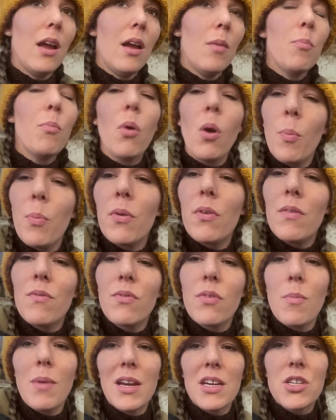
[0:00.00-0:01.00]
proper
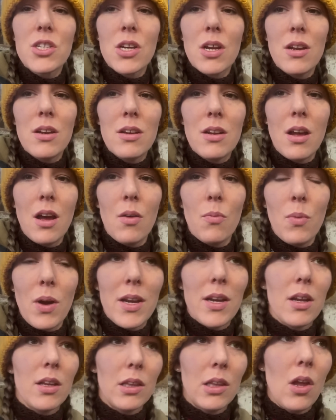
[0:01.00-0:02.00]
information and
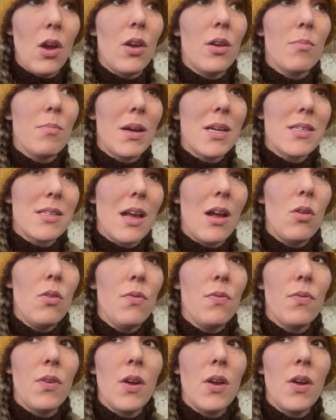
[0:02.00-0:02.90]
went and learnt myself.